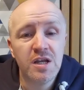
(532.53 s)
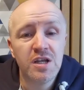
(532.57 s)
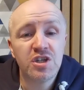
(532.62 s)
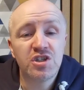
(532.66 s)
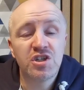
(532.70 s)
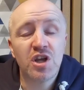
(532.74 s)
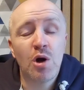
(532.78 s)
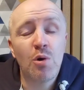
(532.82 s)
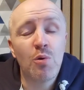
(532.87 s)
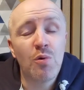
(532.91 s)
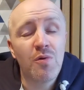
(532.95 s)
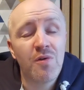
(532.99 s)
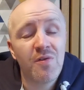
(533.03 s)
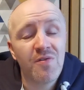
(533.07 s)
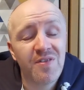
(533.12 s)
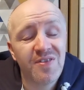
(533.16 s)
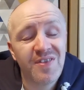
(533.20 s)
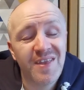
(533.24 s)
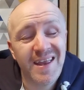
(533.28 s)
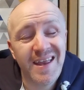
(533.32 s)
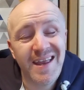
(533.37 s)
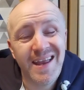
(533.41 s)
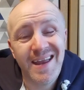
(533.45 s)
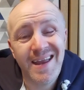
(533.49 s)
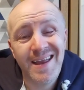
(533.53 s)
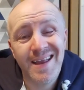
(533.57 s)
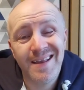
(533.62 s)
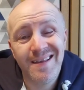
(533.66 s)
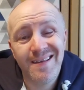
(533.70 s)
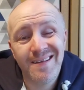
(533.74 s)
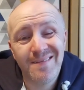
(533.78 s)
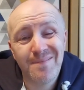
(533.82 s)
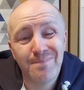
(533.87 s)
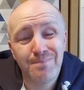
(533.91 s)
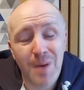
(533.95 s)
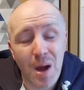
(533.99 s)
So
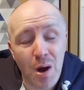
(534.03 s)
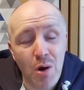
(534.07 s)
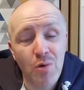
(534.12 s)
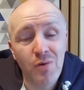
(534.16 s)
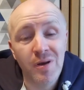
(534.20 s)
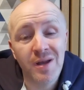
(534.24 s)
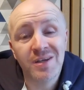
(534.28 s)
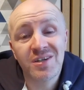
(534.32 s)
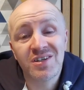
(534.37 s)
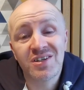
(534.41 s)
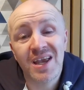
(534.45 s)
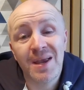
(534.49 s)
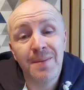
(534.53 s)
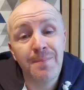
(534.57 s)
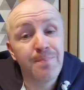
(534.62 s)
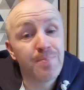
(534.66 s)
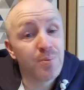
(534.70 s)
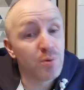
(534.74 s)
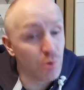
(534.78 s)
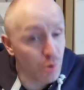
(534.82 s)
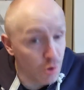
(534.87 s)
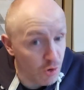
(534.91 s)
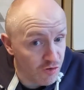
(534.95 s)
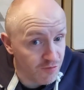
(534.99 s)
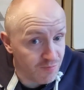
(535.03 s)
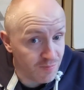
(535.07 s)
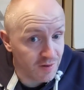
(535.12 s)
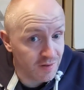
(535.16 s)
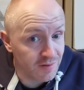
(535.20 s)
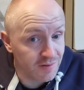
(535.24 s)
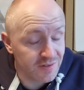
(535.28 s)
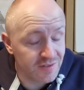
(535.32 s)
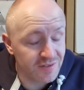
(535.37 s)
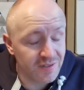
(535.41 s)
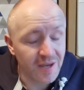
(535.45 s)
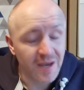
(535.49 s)
the bonus
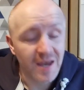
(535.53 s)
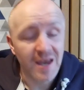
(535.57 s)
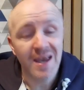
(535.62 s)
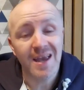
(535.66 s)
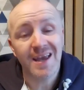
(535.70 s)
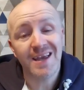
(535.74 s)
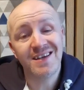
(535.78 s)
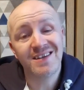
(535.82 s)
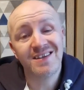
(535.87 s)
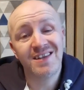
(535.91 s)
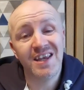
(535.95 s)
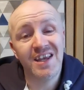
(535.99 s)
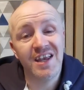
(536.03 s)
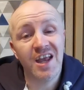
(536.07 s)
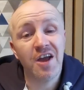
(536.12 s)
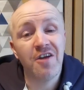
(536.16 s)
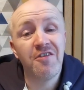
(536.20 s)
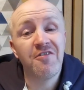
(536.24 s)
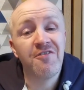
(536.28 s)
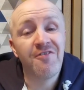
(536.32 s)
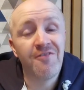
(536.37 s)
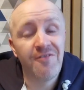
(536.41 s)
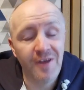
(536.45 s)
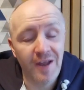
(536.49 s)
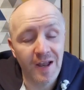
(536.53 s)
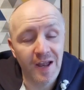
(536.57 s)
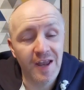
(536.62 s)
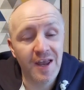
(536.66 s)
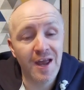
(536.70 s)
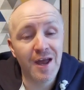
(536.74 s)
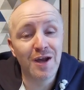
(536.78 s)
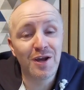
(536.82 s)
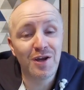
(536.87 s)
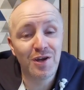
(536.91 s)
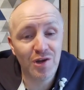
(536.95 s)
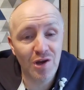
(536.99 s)
improvement is the
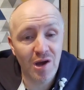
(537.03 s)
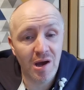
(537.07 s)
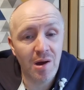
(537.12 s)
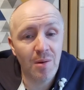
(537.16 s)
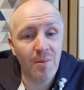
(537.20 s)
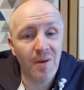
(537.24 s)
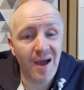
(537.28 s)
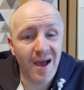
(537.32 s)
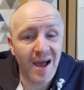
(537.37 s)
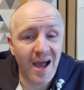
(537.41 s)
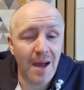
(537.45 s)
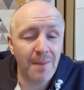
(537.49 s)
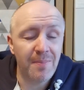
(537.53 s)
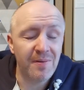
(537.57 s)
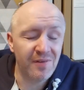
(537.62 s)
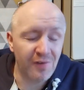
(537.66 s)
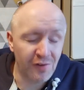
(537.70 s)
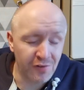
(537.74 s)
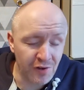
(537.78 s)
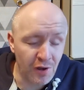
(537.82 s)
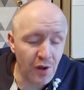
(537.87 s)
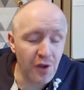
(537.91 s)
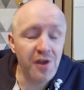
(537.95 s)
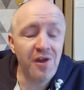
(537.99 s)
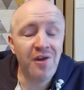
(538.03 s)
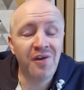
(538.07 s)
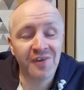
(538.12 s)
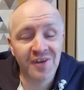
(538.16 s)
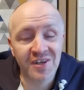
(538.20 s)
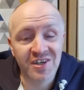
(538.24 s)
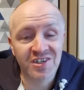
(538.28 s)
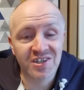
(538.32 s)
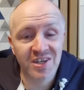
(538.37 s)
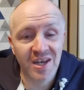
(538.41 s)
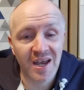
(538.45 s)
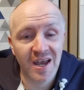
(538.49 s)
Affiliate Go app. Now, I know you're
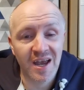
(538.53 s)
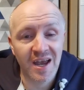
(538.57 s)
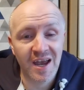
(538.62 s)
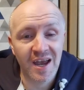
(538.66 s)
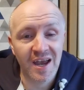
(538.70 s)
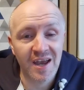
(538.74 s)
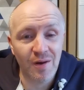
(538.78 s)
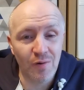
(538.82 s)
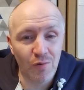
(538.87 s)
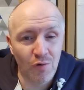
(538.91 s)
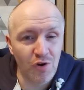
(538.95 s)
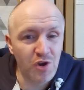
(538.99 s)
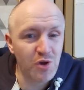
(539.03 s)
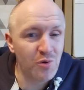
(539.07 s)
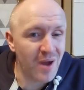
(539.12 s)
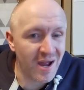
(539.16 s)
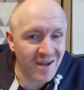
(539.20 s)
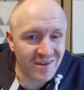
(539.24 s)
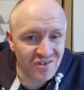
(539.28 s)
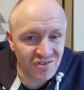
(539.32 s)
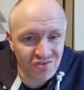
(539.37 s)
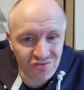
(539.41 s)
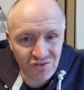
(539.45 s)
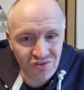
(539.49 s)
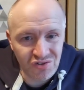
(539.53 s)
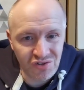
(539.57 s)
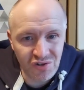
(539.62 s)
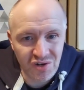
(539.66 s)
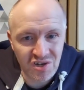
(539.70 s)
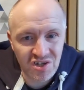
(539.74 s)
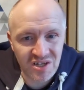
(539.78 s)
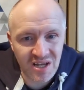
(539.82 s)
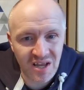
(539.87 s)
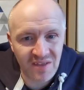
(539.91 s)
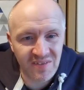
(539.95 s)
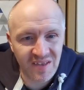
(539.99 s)
going to say, all you Android
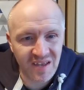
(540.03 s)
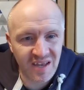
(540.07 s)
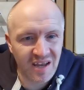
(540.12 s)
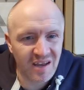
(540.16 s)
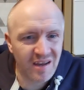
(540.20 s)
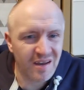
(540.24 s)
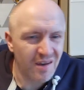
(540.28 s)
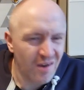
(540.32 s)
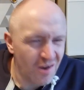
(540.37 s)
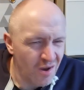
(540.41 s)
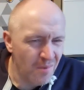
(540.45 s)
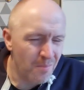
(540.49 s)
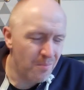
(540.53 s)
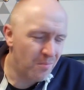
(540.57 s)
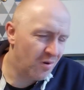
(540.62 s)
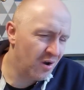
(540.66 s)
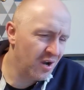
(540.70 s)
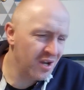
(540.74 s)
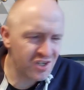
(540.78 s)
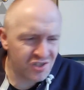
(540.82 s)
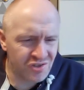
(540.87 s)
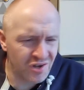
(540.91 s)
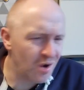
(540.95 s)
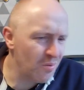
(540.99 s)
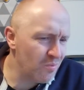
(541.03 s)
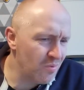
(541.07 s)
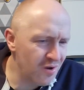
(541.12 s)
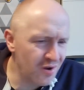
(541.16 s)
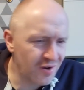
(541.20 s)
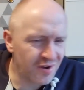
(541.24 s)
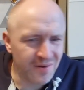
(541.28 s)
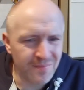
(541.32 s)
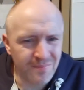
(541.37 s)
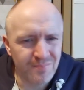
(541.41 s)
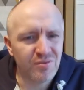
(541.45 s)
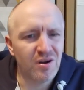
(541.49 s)
users out there, mine's not
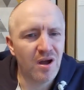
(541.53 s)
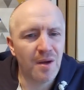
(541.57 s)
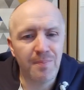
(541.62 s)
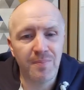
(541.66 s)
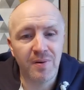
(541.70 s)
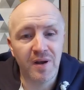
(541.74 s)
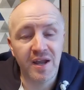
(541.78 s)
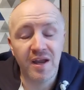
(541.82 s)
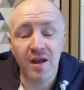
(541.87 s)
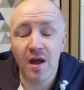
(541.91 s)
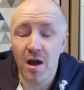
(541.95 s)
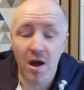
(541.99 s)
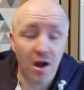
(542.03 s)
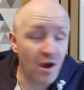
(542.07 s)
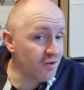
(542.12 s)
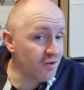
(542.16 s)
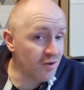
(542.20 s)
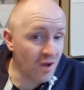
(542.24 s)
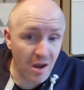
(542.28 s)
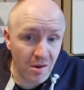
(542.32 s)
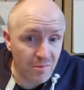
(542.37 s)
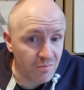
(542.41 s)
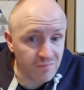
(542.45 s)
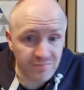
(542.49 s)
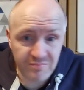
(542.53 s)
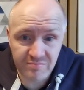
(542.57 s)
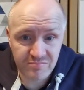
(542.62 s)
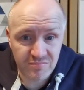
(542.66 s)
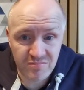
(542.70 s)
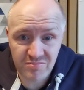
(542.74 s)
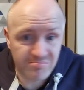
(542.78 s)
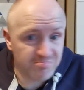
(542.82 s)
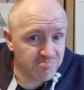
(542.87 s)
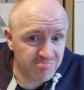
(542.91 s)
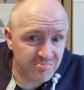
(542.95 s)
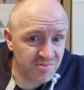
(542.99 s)
working properly. know,
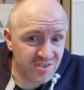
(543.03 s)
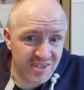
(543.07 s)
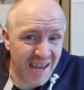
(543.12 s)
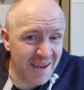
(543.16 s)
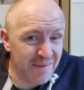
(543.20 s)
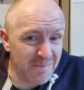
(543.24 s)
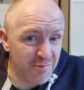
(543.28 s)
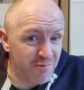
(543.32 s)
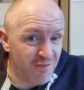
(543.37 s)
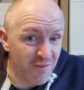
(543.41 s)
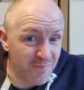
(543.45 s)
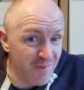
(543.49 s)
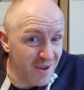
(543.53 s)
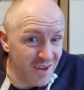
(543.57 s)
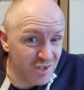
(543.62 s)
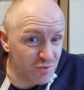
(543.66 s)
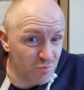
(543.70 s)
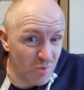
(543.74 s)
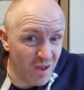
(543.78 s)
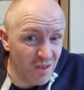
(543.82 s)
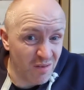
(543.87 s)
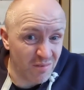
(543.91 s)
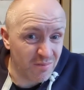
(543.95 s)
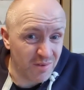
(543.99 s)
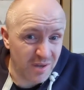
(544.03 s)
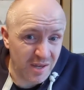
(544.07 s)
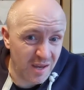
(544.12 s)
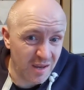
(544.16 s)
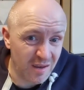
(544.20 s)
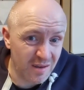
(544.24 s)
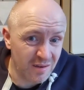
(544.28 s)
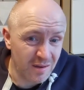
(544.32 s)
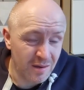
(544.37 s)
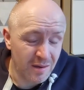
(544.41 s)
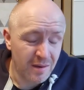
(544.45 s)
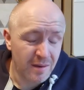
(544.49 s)
same for me as well,
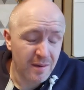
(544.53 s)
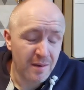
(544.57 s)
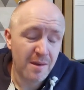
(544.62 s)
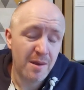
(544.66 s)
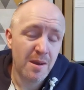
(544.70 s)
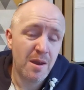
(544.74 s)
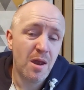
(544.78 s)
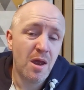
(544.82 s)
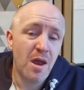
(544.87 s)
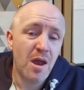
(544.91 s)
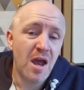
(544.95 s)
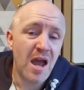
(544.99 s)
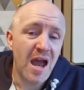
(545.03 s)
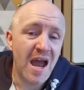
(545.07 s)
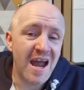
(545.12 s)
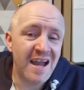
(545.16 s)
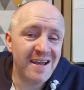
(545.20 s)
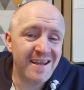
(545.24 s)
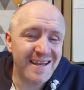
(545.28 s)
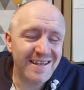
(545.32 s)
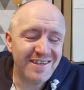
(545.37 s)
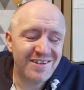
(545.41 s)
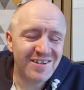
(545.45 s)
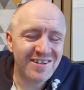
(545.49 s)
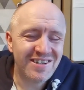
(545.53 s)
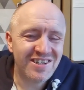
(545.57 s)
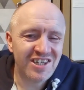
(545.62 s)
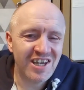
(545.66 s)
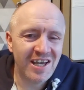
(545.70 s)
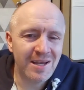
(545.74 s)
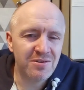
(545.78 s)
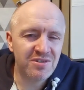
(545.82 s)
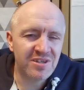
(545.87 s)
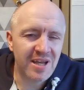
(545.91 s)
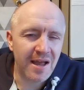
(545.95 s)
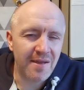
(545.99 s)
yeah? And it just
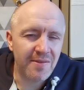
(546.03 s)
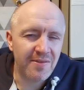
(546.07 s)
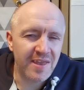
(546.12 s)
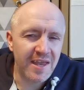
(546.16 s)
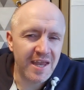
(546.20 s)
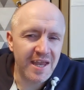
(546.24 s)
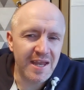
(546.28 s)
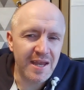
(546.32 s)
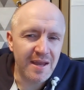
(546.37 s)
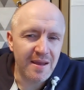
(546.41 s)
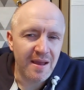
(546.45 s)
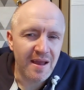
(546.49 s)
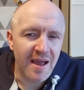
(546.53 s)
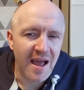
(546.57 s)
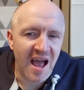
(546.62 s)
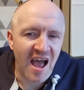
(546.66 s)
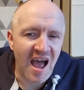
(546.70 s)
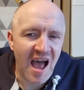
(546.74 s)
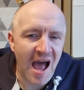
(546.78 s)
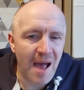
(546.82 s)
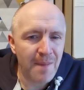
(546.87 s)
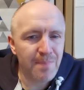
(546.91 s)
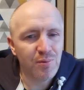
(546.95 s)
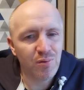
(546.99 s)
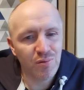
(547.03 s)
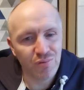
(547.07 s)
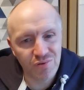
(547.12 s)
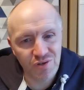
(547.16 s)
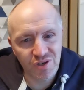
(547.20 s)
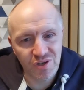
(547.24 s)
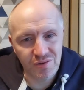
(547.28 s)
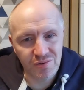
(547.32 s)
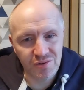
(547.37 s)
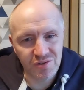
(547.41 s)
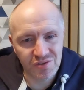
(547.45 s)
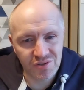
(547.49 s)
seems that the Apple
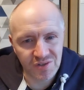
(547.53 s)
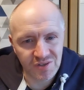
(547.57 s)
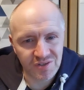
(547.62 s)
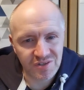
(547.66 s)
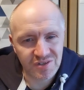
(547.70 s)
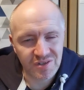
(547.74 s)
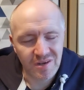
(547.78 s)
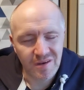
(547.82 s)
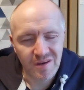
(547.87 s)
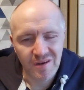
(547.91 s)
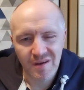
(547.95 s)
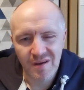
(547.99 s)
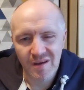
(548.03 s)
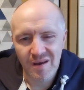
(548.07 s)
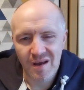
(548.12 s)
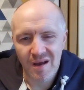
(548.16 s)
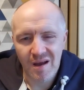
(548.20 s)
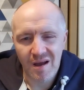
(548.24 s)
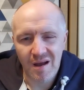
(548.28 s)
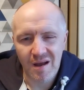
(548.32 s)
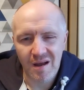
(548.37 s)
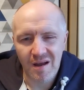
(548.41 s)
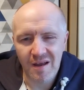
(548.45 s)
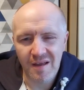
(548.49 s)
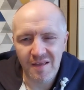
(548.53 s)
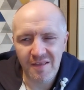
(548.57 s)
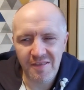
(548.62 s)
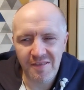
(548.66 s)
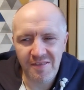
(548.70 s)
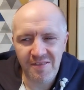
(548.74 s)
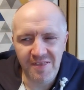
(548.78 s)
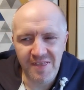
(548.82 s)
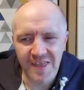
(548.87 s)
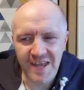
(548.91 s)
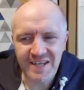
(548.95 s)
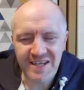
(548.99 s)
users,
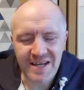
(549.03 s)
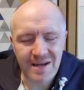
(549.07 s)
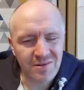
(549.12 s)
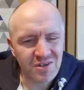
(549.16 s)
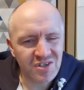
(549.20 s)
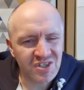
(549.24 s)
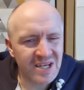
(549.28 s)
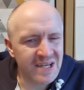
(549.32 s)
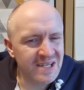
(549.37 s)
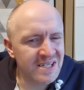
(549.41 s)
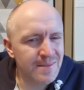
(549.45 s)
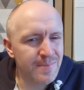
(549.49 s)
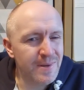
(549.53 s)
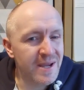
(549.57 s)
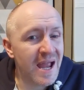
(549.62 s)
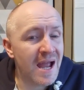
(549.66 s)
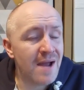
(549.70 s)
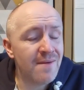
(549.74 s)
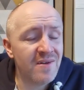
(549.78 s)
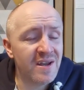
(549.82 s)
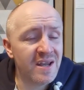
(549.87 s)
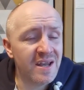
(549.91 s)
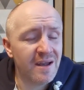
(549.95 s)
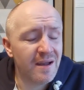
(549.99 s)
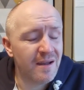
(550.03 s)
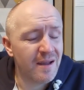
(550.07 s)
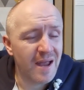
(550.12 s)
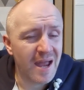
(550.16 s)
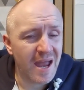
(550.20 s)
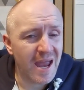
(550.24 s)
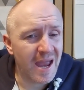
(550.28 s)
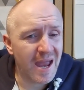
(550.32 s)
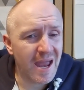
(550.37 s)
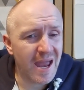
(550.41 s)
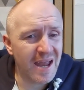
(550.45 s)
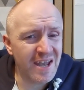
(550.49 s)
they don't seem to be having
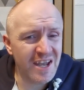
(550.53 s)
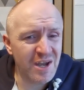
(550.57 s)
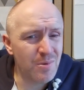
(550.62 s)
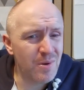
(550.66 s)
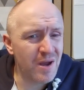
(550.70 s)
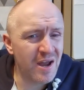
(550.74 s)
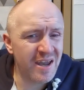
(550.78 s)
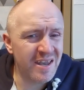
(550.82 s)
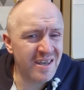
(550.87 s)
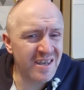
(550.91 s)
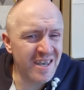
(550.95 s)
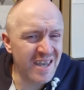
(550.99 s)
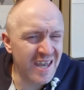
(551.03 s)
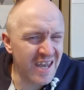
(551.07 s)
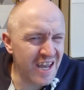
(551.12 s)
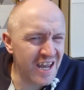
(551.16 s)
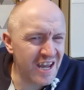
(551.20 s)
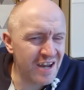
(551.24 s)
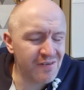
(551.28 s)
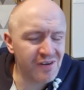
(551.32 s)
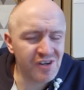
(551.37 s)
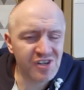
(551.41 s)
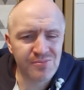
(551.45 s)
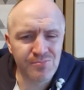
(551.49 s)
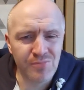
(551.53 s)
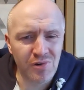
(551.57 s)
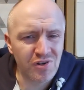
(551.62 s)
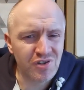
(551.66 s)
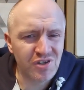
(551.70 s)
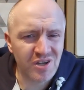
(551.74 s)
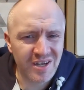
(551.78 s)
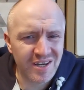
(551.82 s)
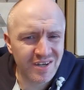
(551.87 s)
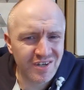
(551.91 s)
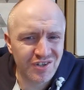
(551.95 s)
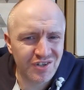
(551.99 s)
anywhere near as
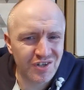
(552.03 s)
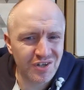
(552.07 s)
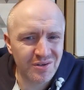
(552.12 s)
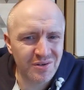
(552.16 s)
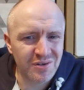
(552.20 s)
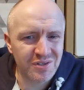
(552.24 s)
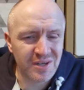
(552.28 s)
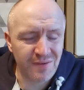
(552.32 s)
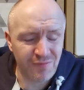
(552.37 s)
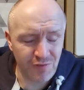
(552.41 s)
much issues.